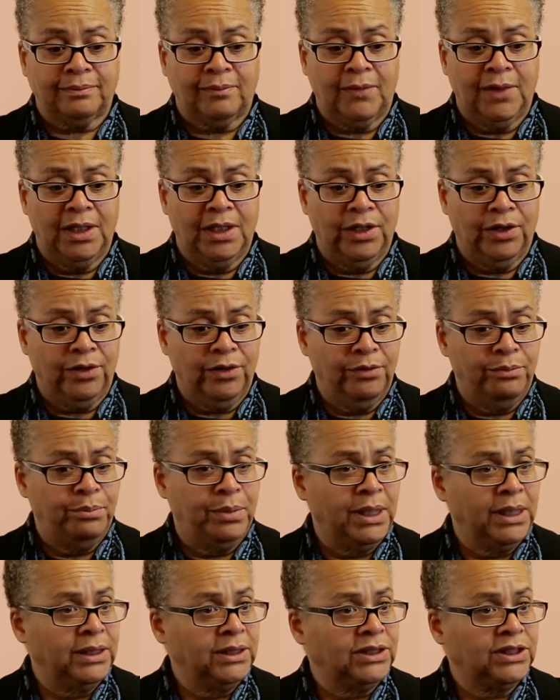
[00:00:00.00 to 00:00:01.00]
there have
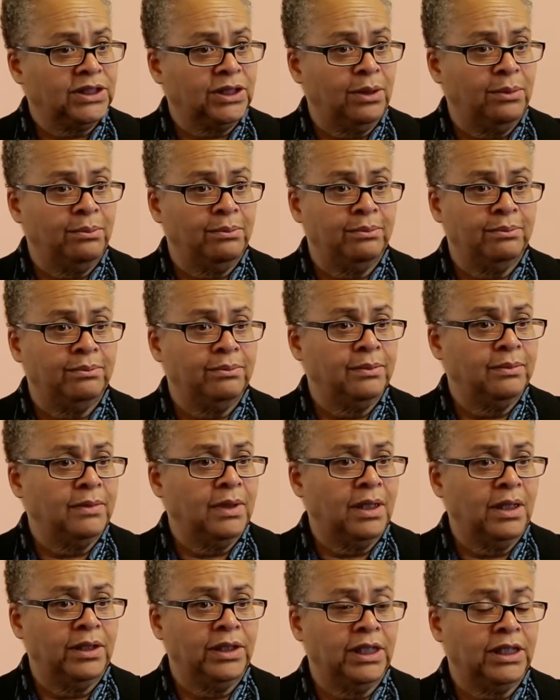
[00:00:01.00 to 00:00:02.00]
been some
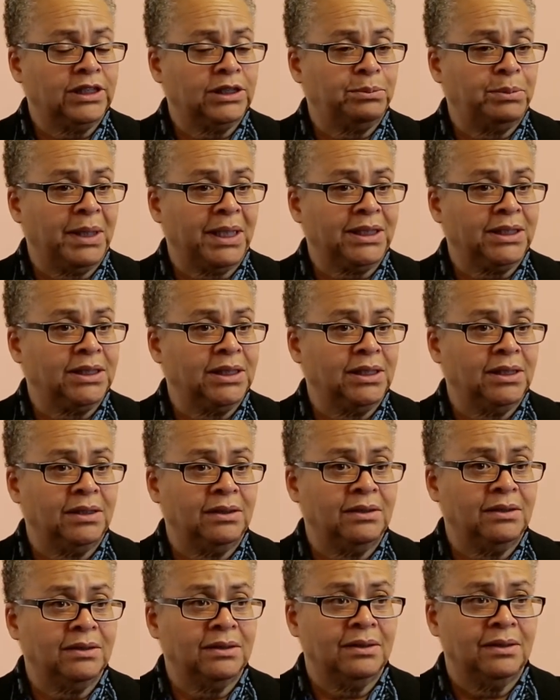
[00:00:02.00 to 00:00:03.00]

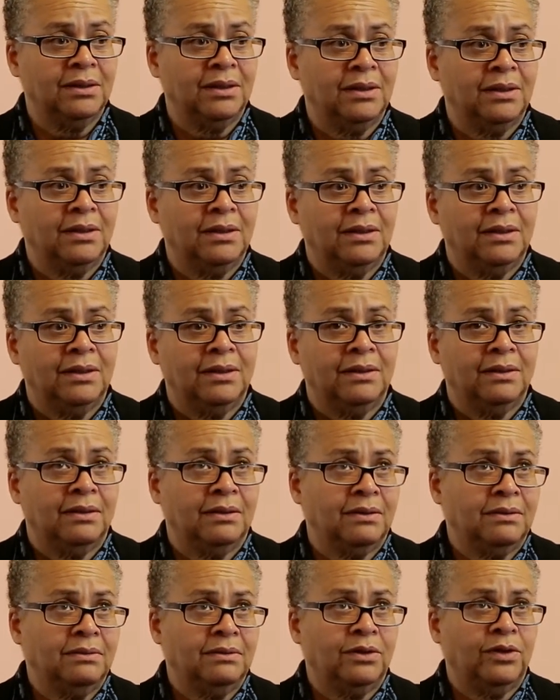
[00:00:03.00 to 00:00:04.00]
unexpected, I
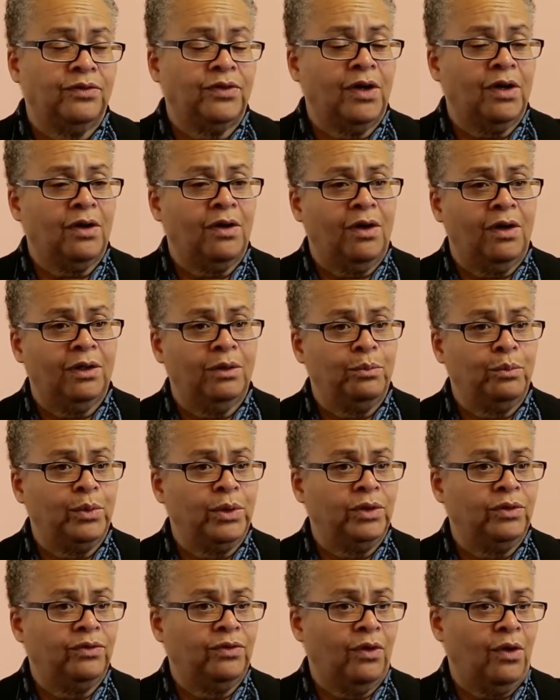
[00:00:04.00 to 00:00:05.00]
don't know if I'll call them
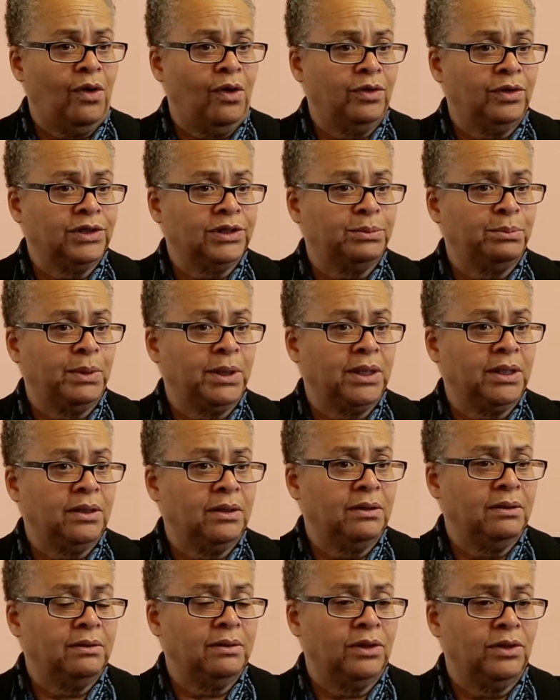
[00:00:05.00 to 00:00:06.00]
windfalls, but,
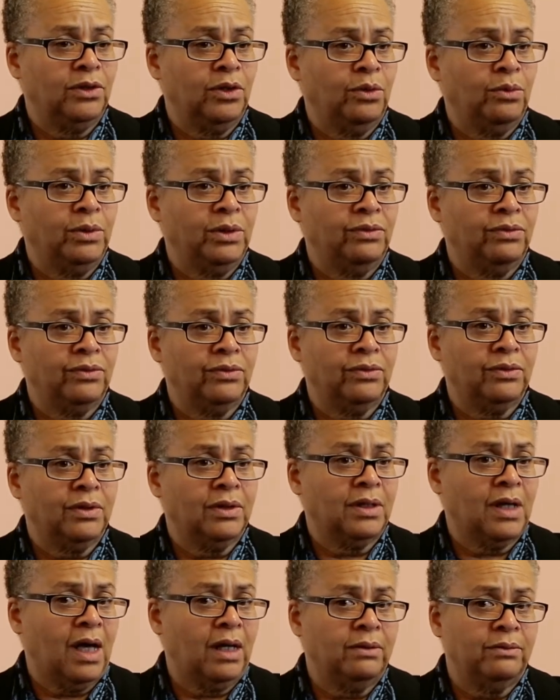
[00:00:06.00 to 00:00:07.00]
we've
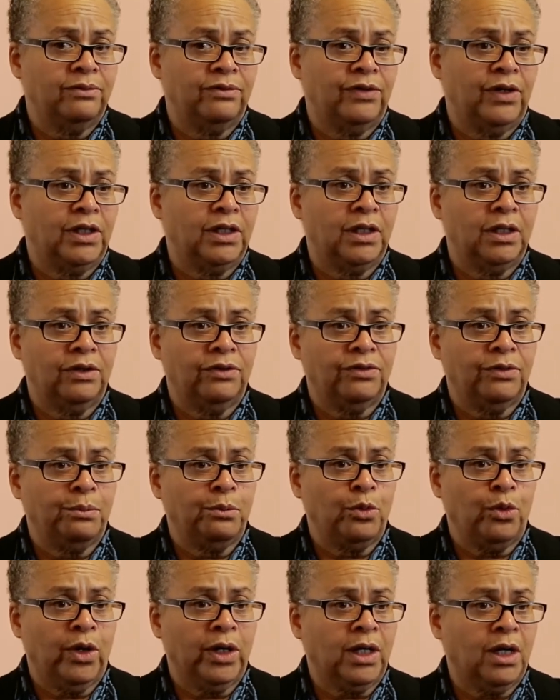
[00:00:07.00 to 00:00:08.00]
gotten funding
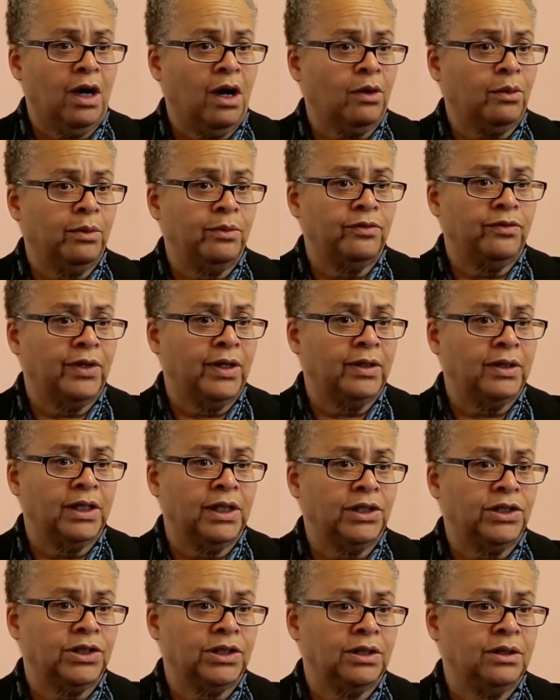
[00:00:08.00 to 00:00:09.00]
from Roy Cochran
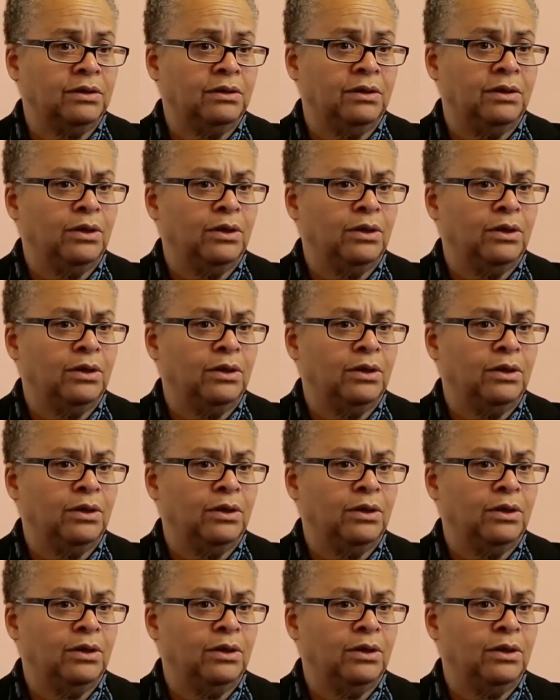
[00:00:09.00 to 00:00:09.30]
Foundation.